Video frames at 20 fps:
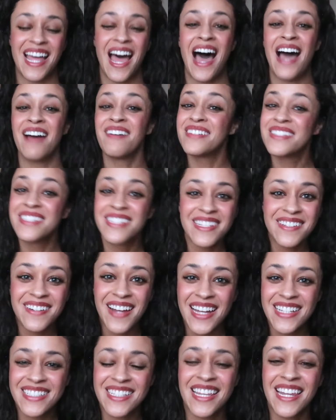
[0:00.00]
I will see you
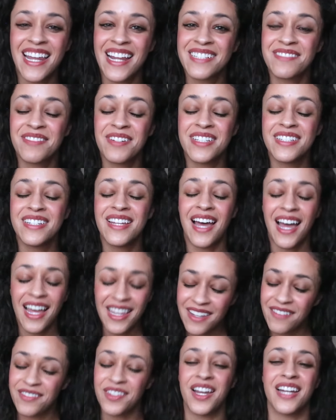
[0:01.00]
guys in the next one. I
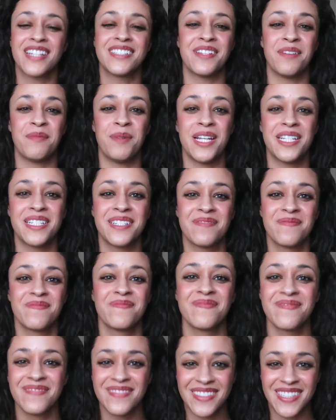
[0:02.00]
love you guys so much.
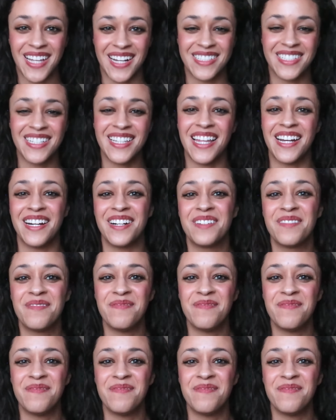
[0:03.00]
Talk to you later.